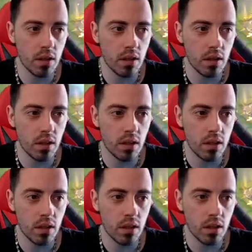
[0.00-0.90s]

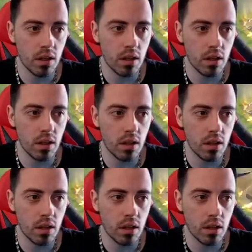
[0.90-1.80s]

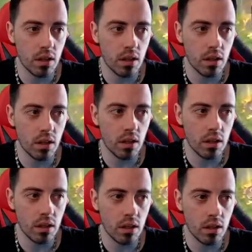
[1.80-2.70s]

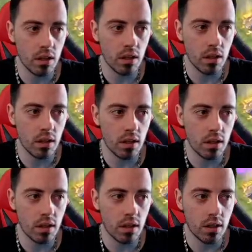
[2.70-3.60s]

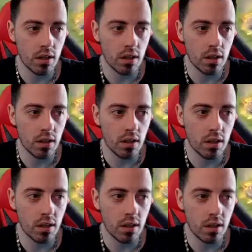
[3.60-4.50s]

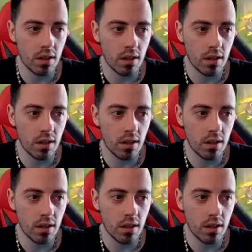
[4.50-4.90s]
No one is speaking in this clip.